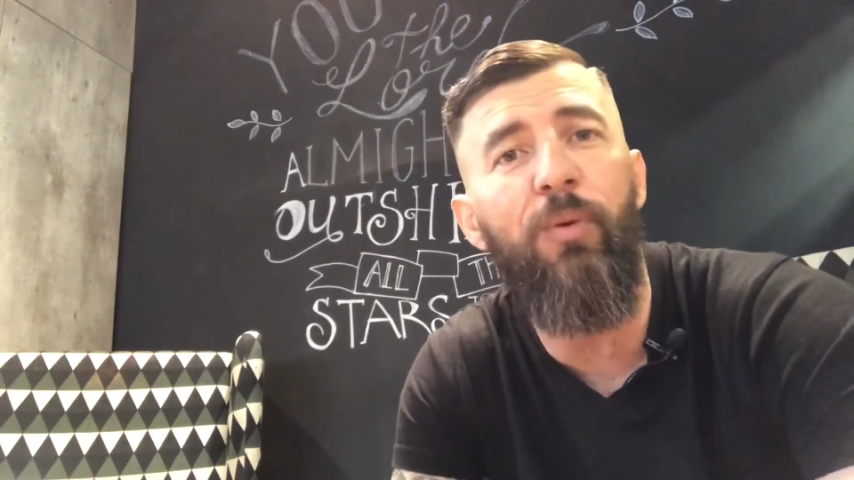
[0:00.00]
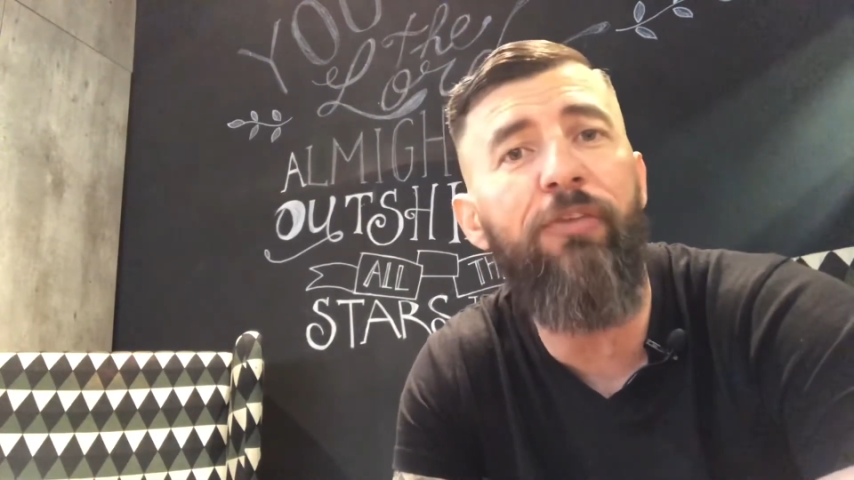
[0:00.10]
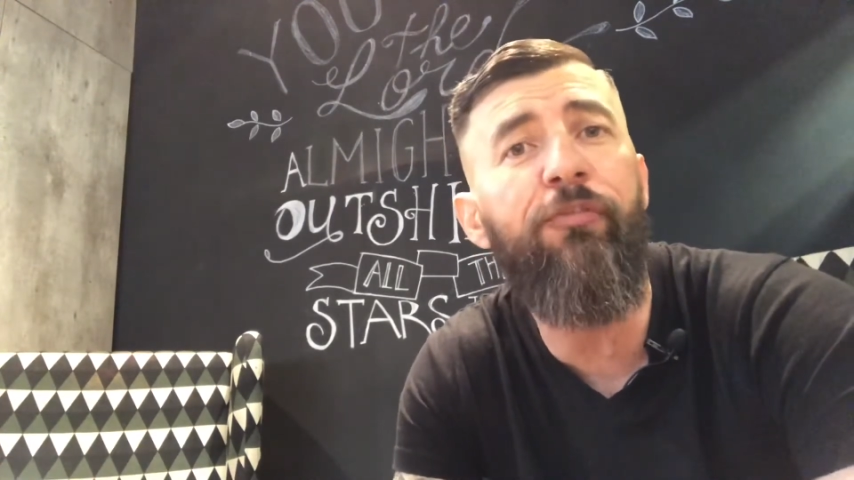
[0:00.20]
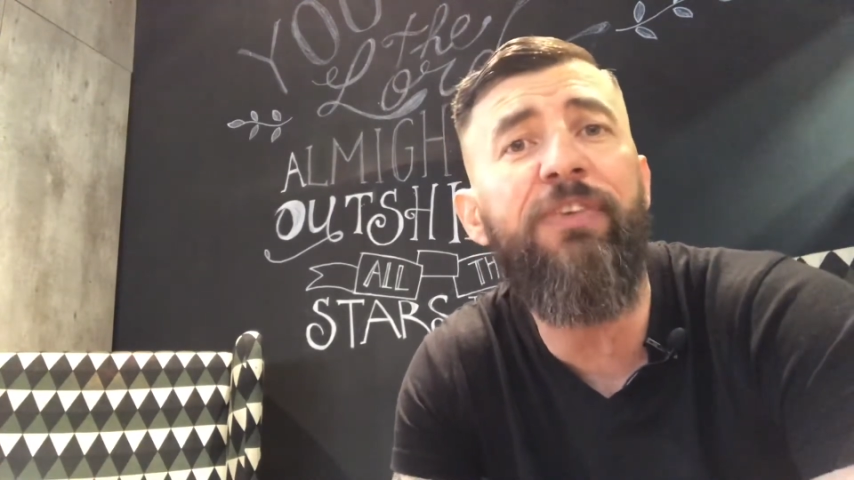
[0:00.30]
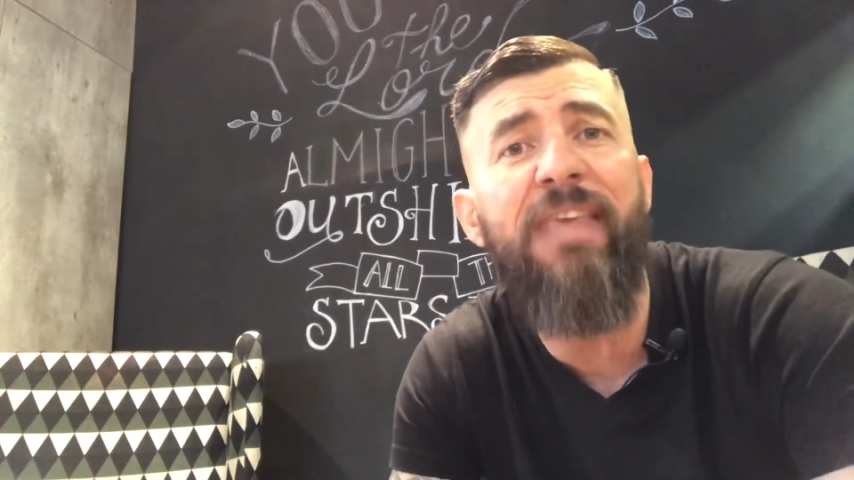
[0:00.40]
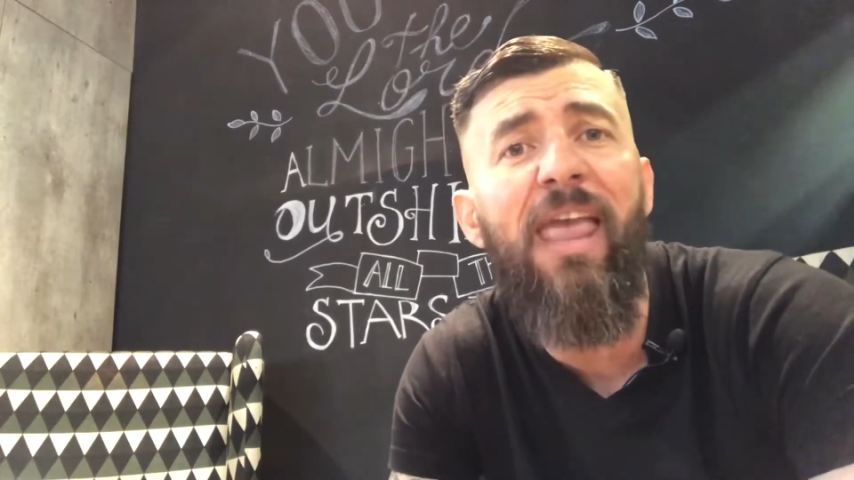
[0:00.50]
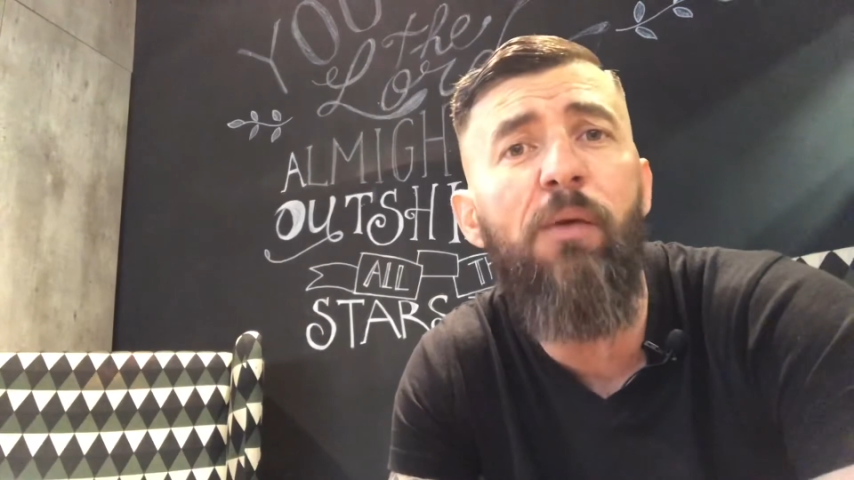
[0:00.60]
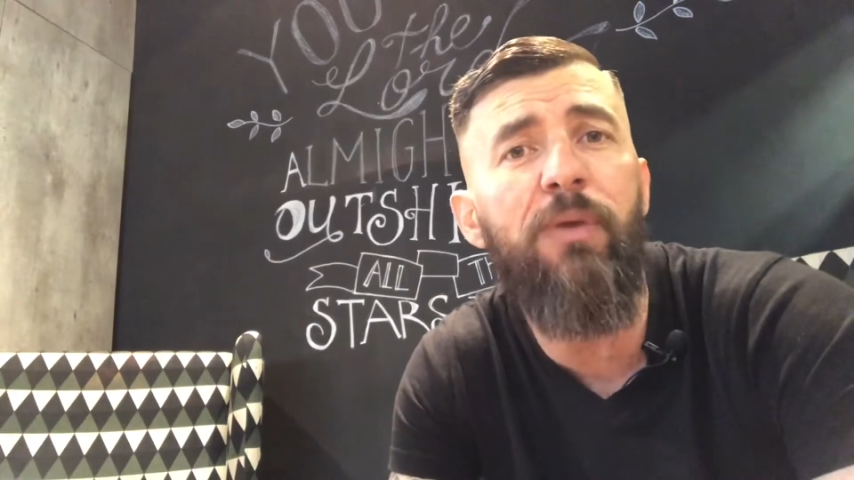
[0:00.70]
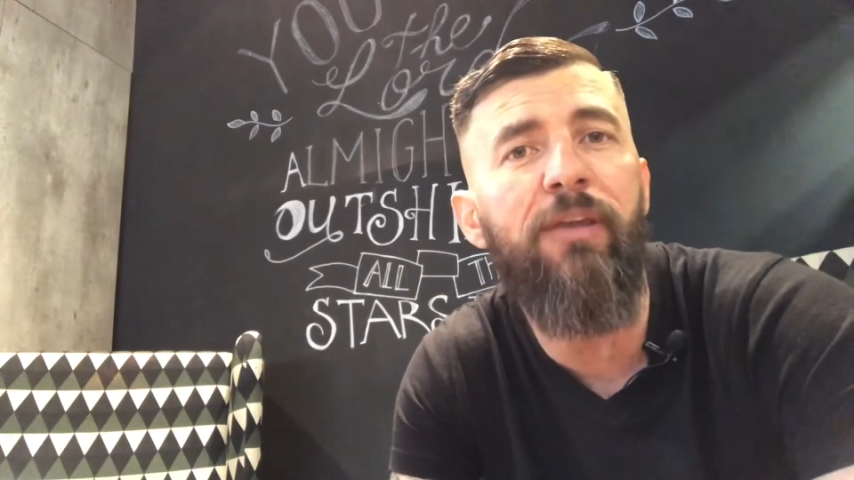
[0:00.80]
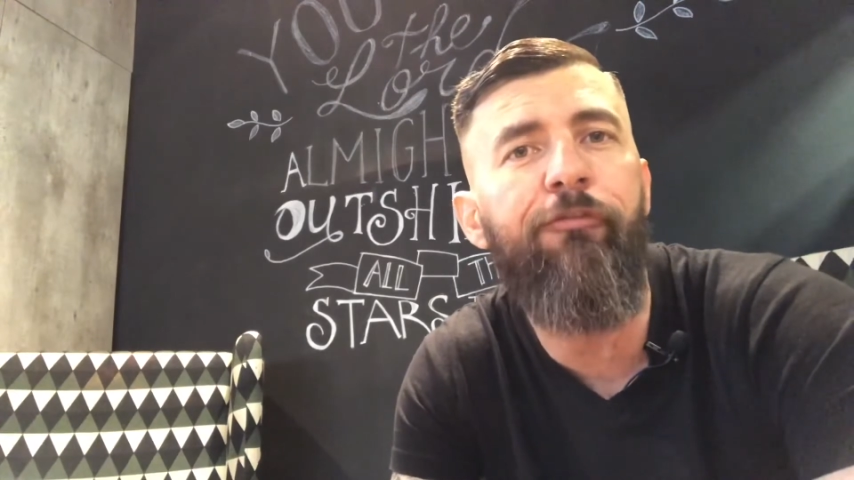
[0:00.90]
with
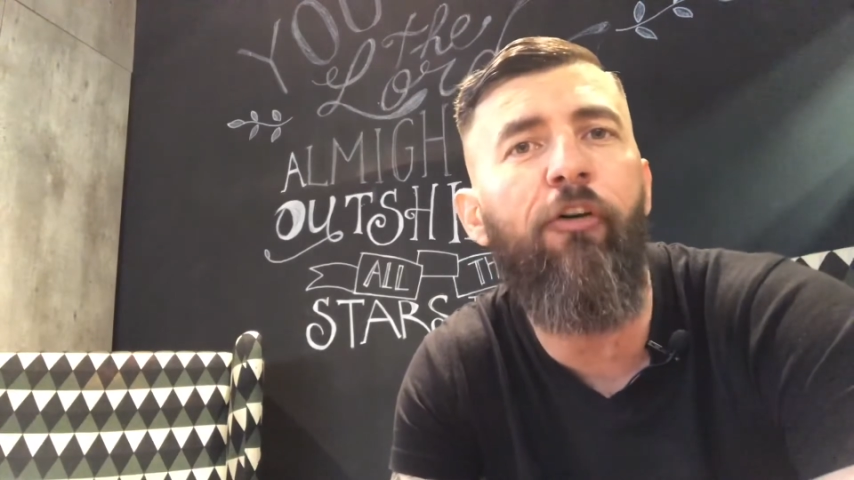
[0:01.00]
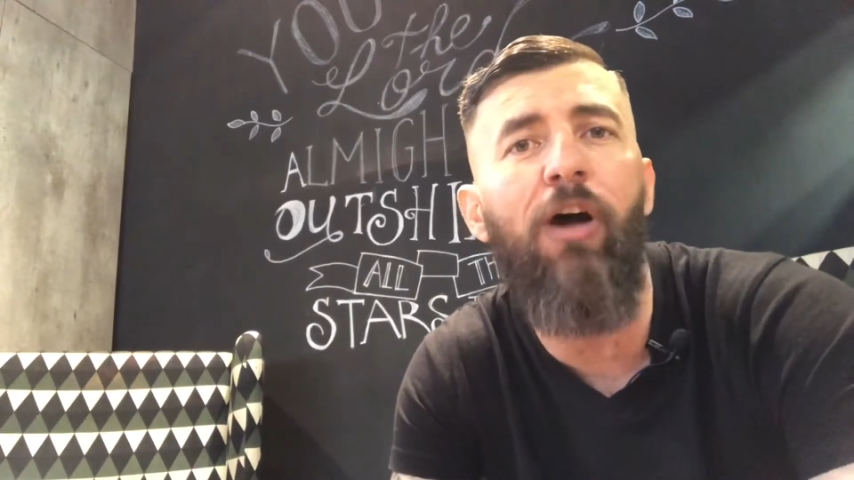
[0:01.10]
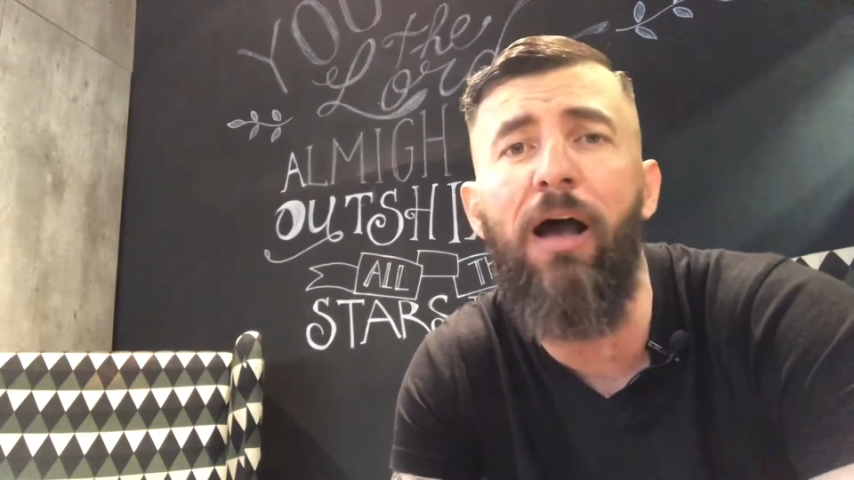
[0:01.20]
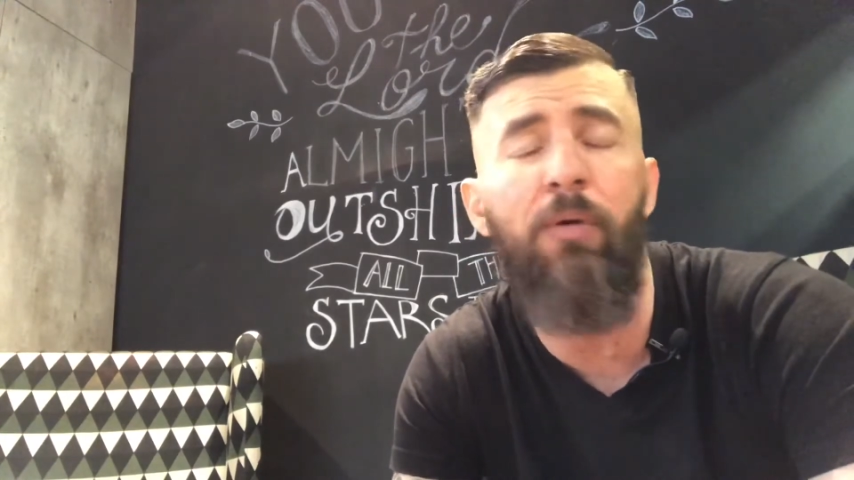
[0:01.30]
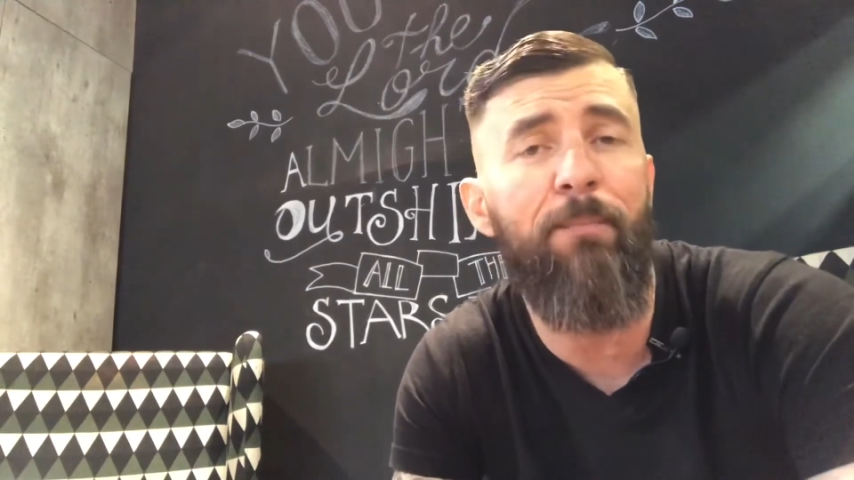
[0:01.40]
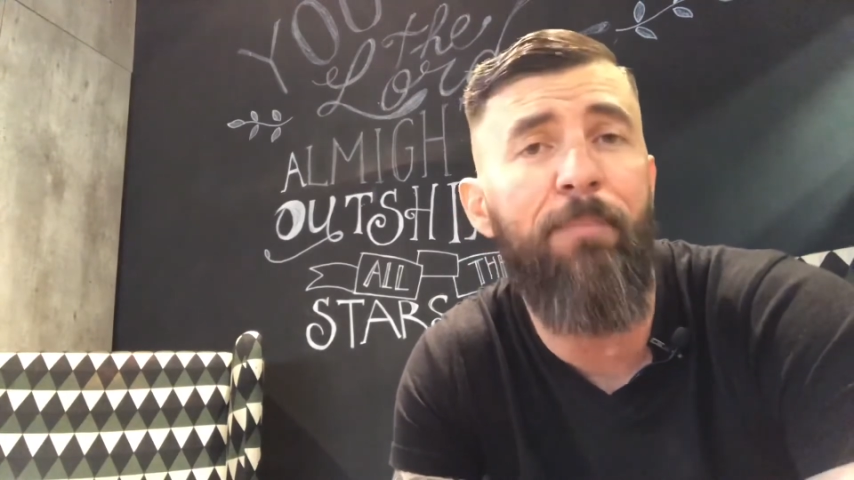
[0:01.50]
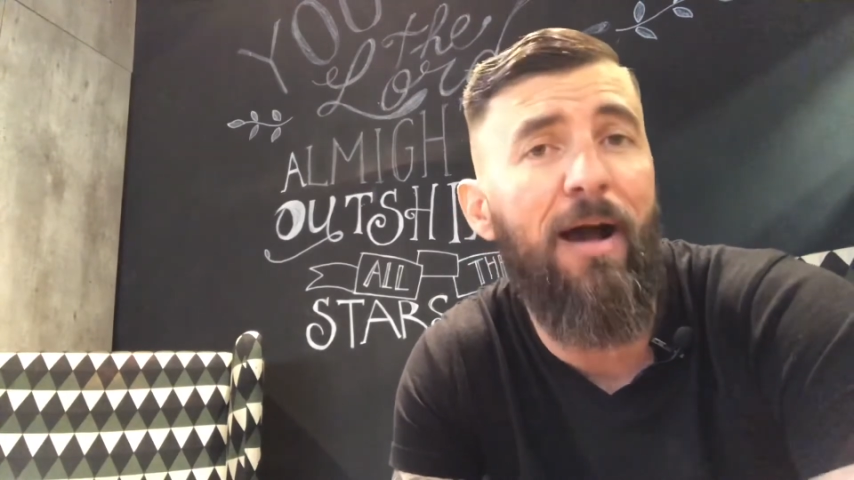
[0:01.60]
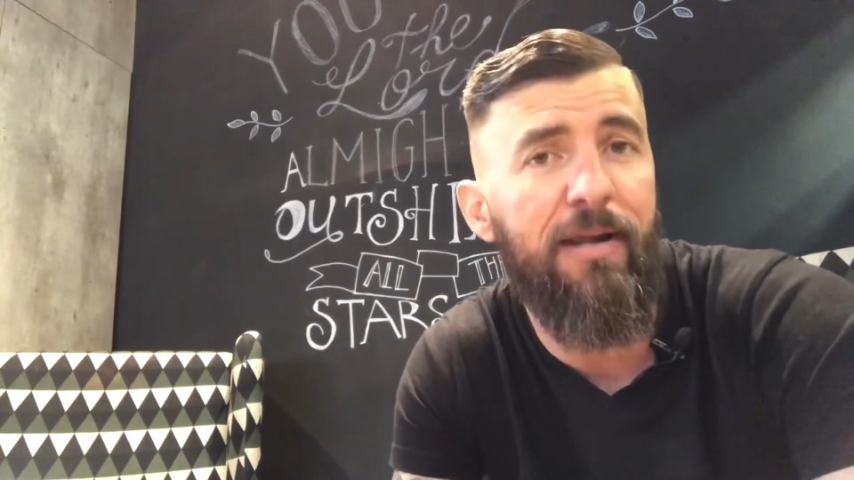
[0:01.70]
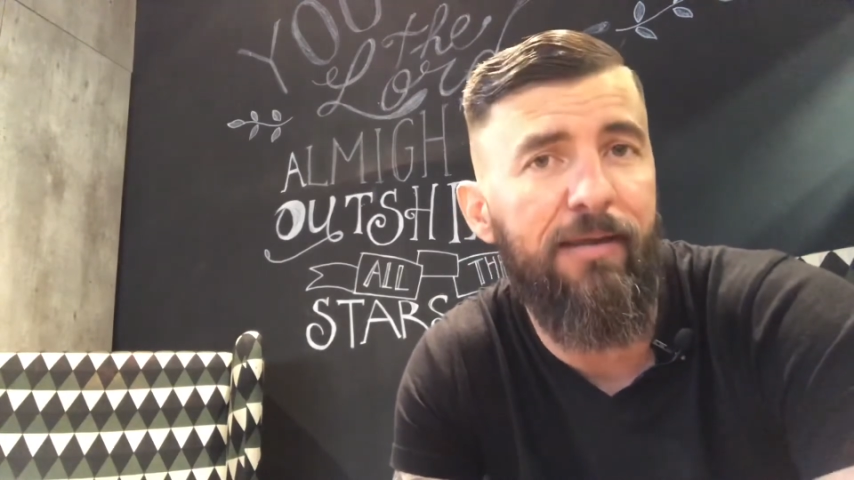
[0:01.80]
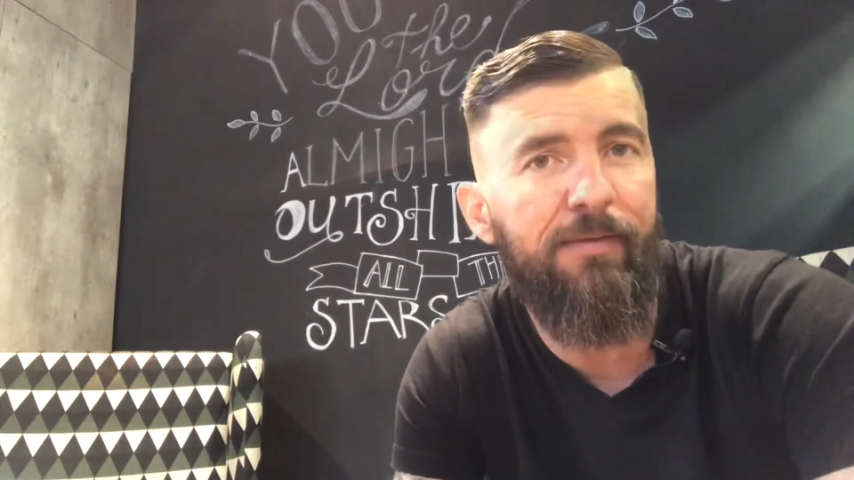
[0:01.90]
caring for our
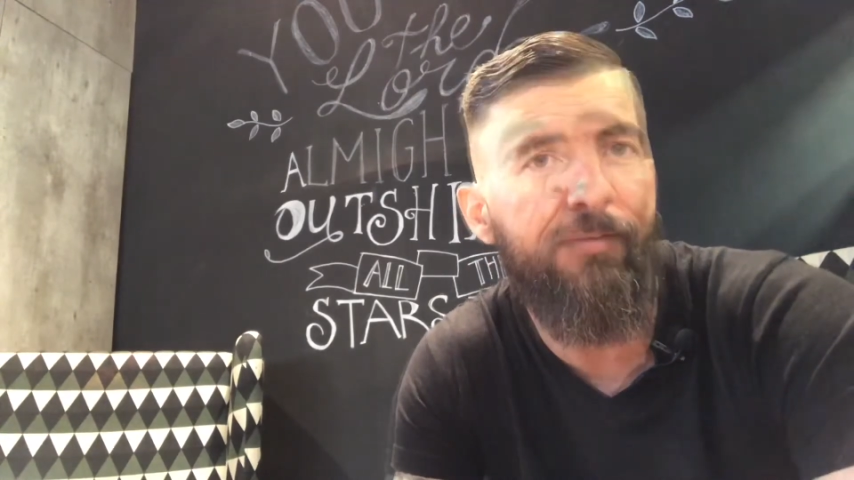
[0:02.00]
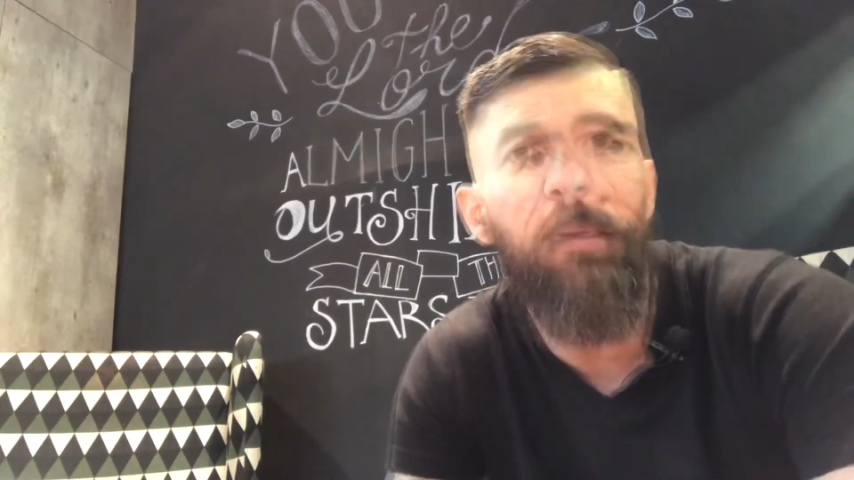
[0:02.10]
bodies,